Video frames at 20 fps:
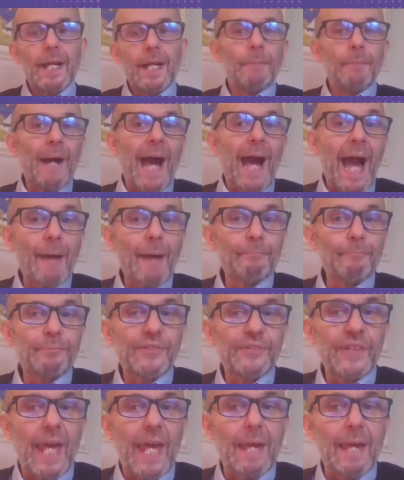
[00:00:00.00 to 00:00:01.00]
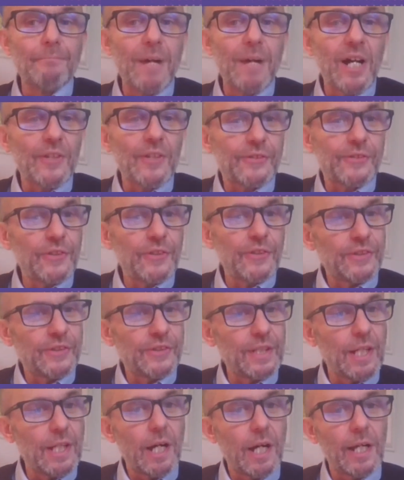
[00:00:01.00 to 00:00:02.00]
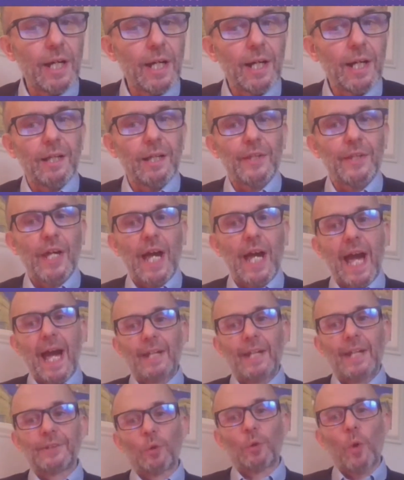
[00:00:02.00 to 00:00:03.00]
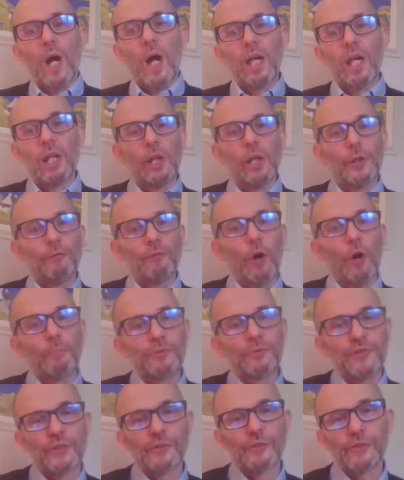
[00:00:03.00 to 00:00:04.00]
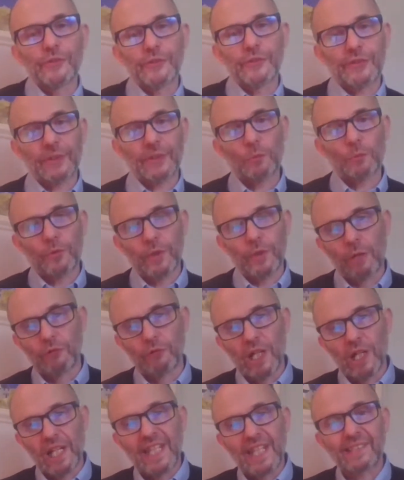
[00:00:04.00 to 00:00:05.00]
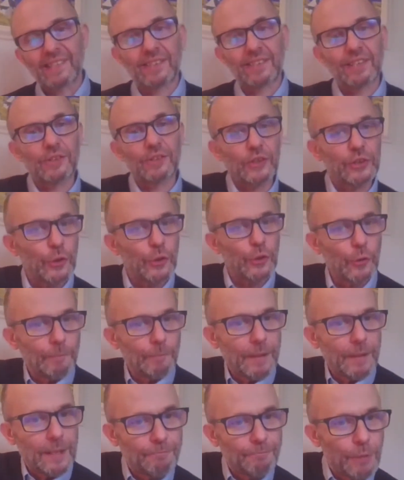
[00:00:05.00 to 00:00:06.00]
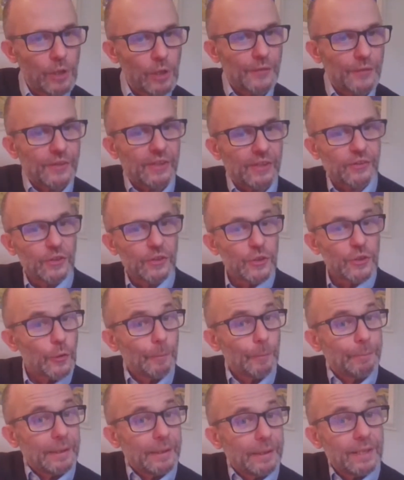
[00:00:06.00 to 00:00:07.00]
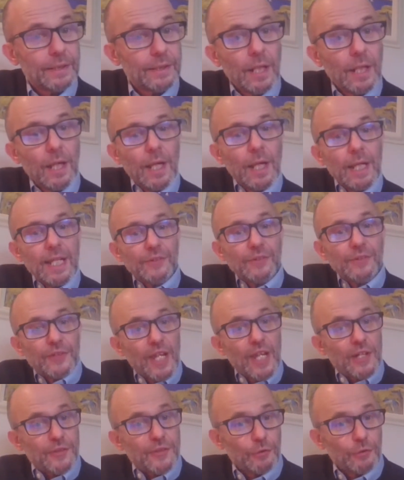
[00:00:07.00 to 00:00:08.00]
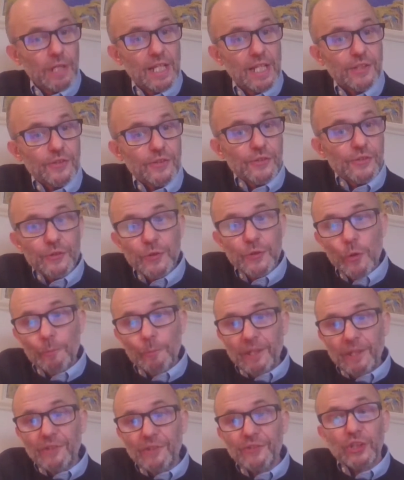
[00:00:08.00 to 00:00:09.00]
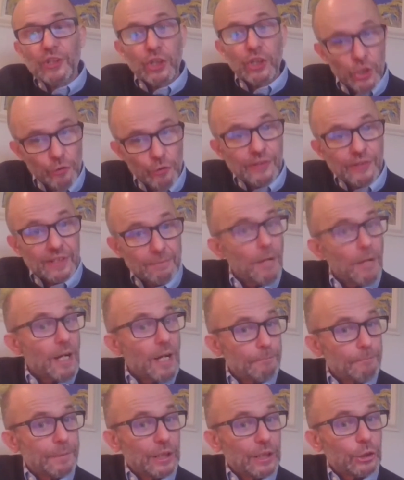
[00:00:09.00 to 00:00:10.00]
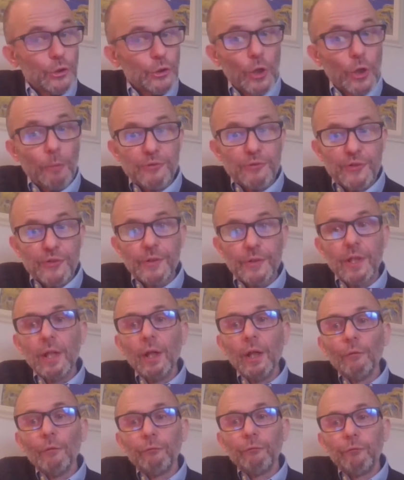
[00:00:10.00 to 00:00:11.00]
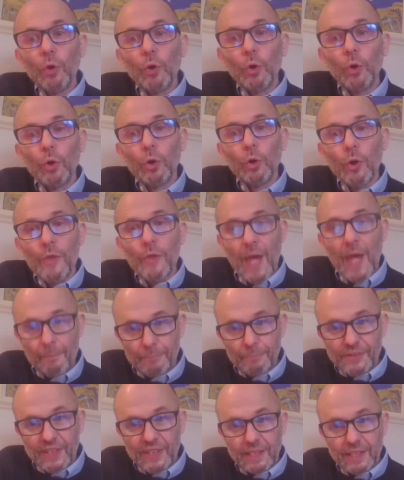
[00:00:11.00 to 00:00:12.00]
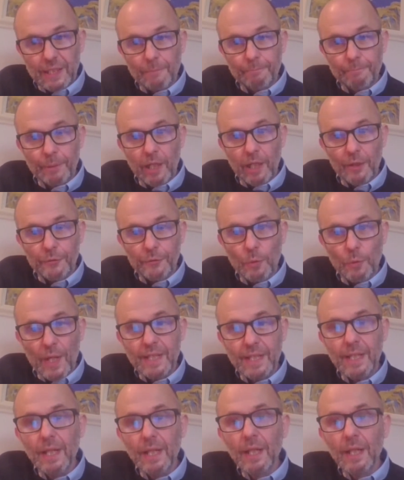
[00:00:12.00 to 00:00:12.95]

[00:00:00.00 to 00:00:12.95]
Perhaps a master's in IR that had quite a lot of options related to European politics and European international relations and European security might be a good option for that particular pathway.